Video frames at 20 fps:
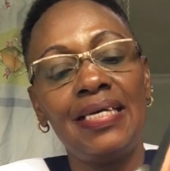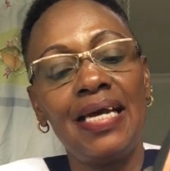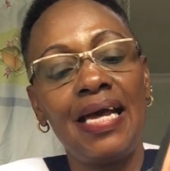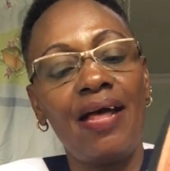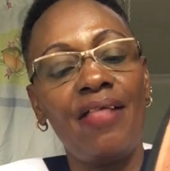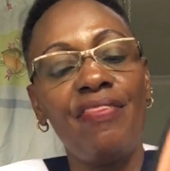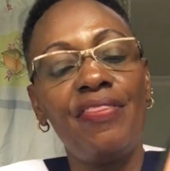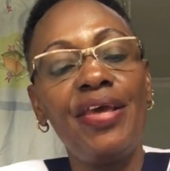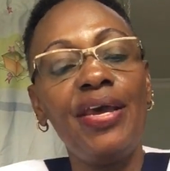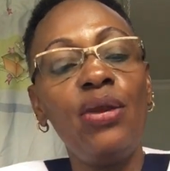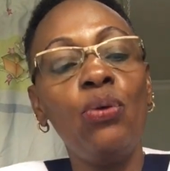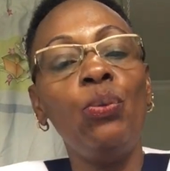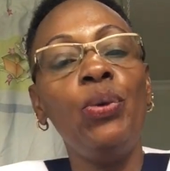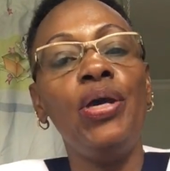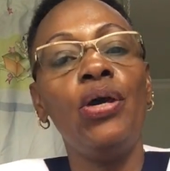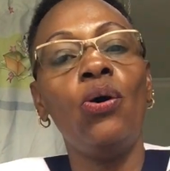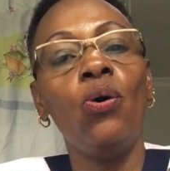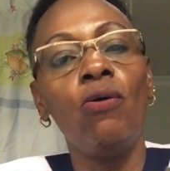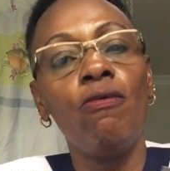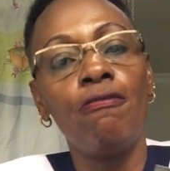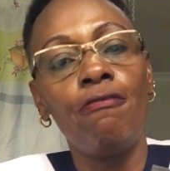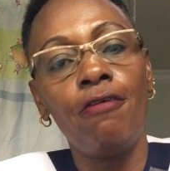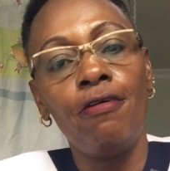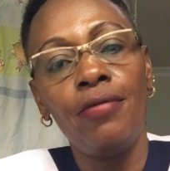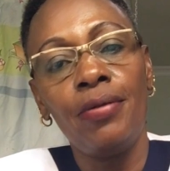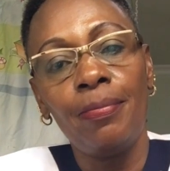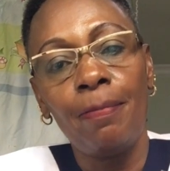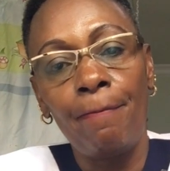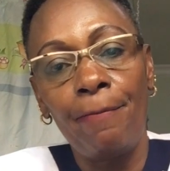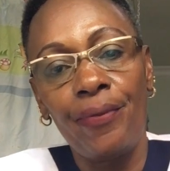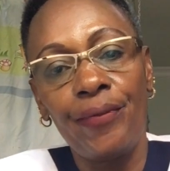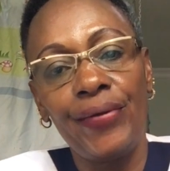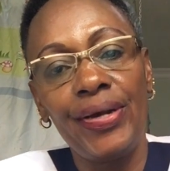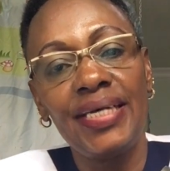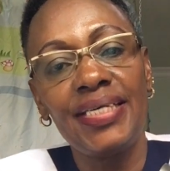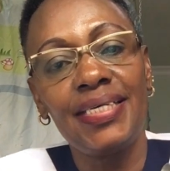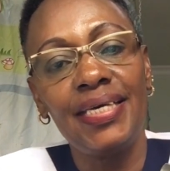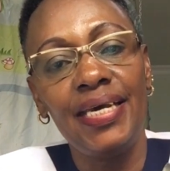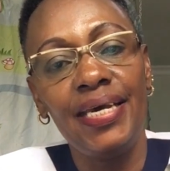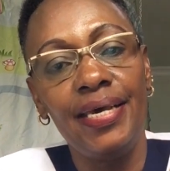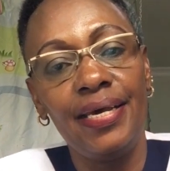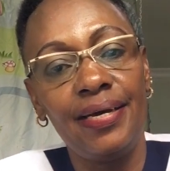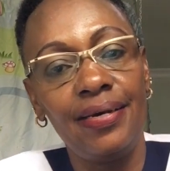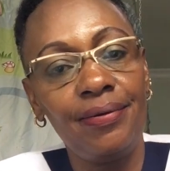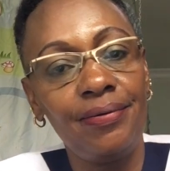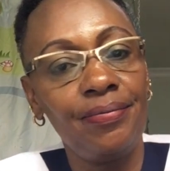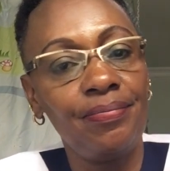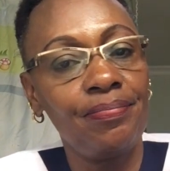And then we press here